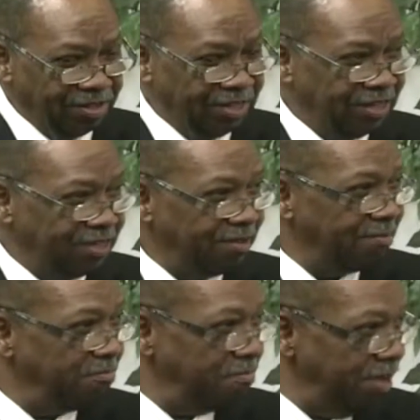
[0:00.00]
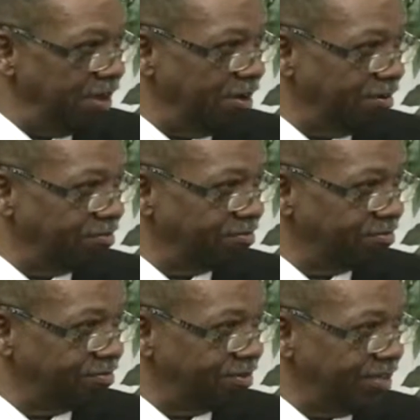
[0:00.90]
the mayor
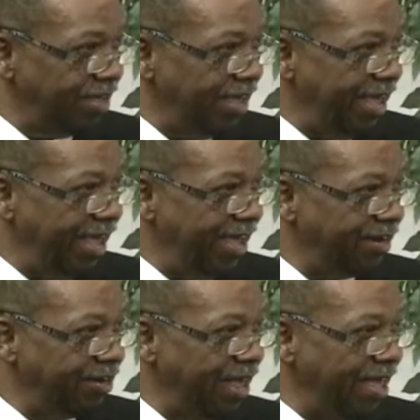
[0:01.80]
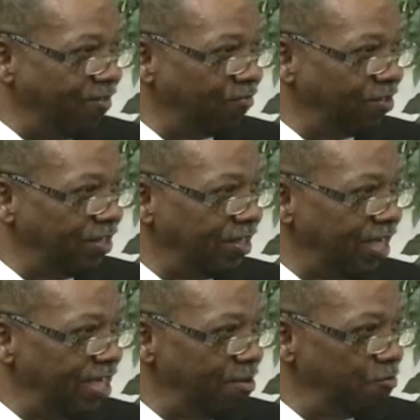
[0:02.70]
had to have
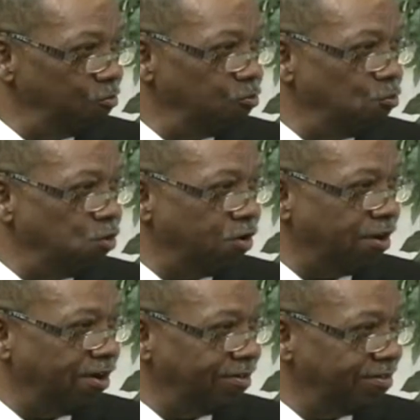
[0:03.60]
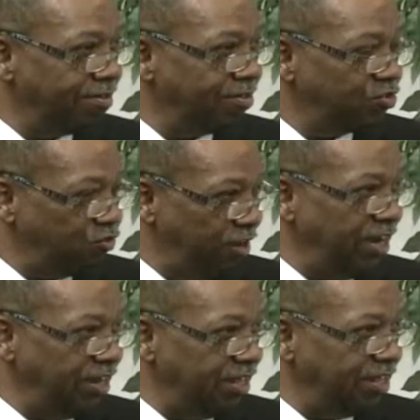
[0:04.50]
more
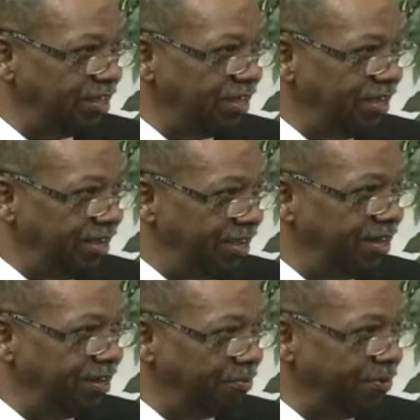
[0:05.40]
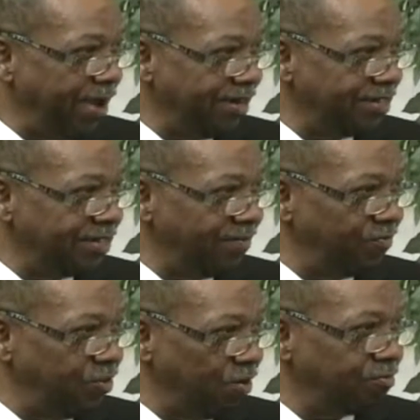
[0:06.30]
training in the practice
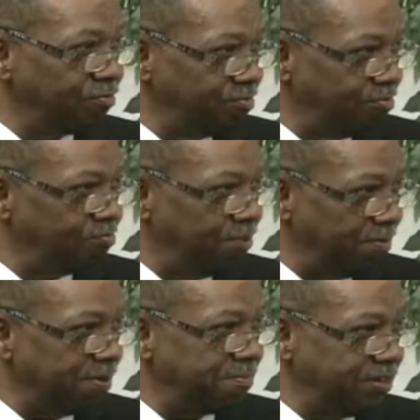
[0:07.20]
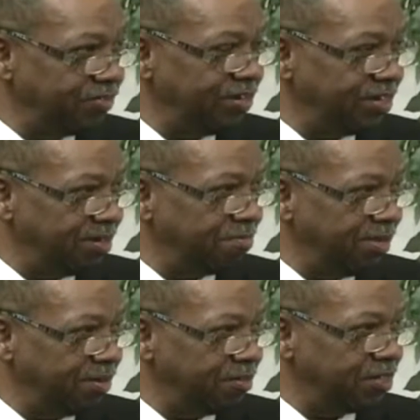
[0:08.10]
of, you know, public administration and
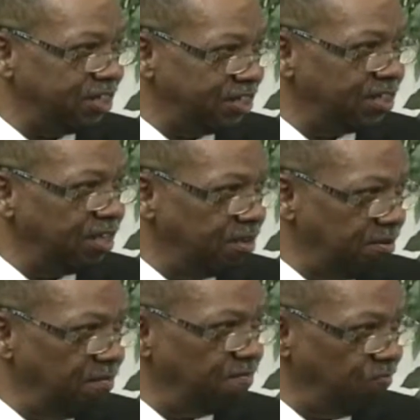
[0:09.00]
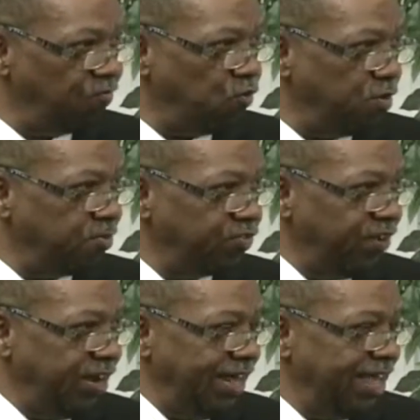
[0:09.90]
management, just formal
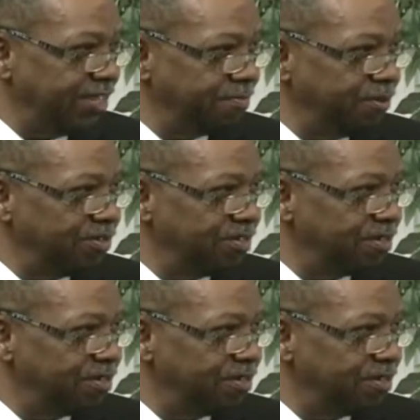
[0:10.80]
training as opposed to